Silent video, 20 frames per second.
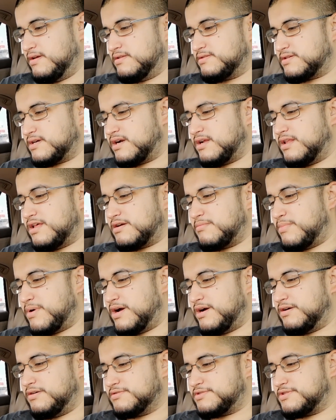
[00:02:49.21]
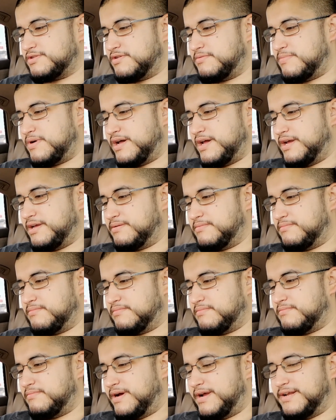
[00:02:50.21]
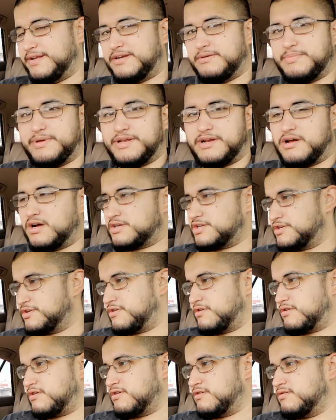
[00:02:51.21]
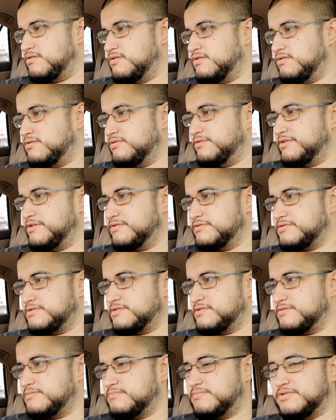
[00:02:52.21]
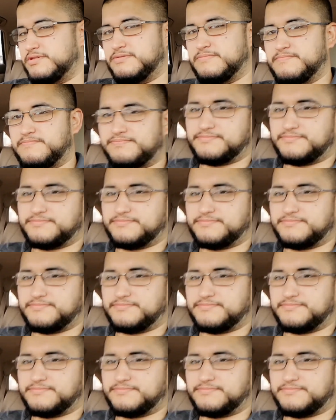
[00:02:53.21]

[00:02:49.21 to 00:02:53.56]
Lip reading: It's got a lot of miles, so it might end up being an auction car. Who knows? But